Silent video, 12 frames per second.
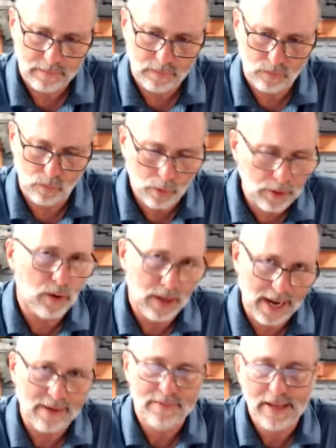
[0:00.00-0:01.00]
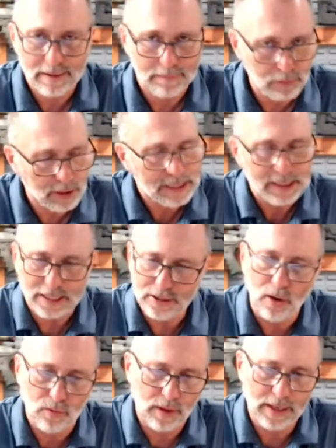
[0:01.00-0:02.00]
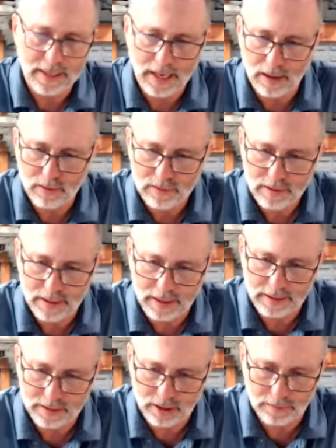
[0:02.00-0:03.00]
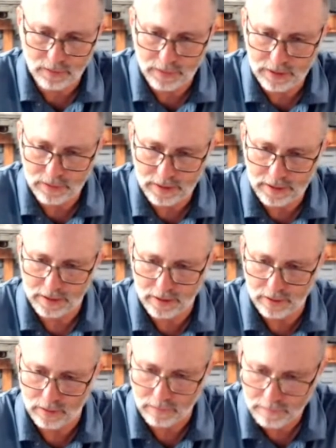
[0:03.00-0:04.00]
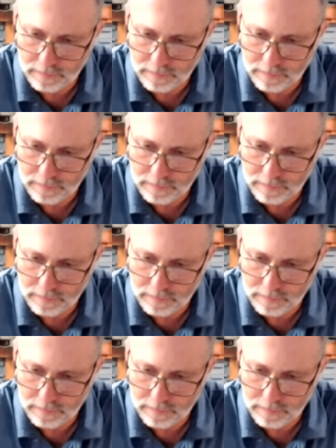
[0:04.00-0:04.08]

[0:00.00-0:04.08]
we will have that in place. I don't right now, and it's something we do need to do.